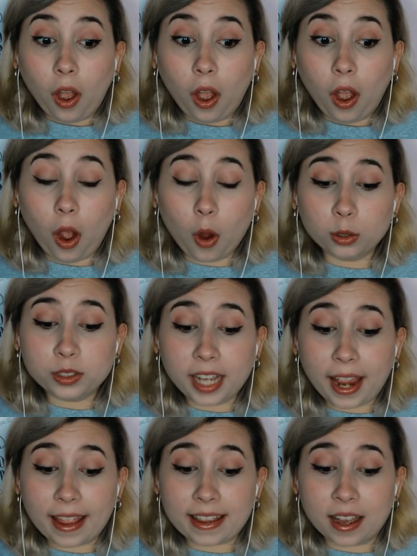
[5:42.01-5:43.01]
Oh,
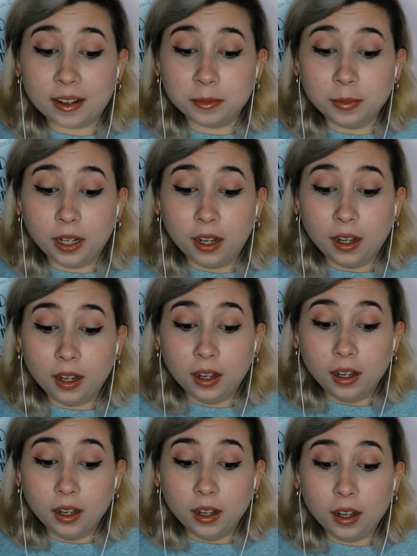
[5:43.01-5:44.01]
damn!
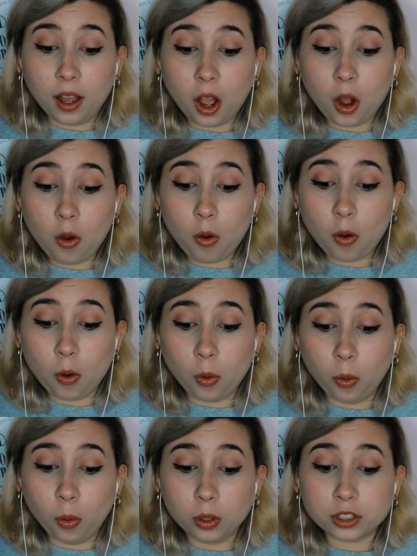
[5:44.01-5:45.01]

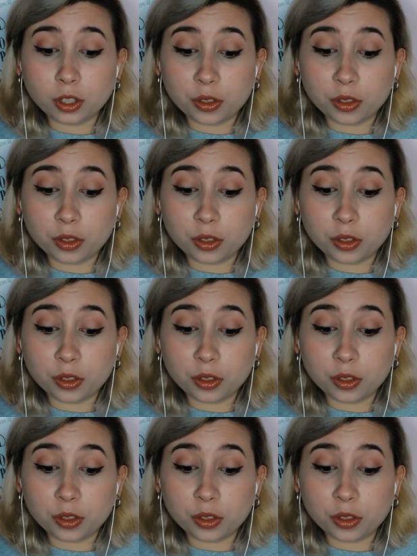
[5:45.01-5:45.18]
Oh, so